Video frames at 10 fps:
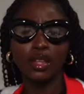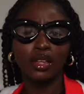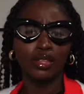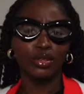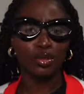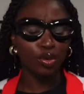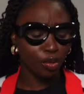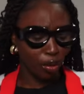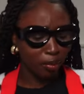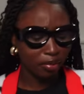is so
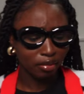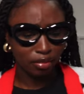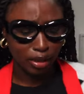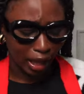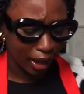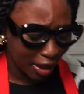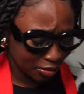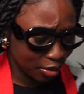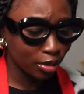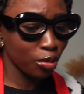warm, like I
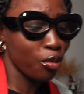feel the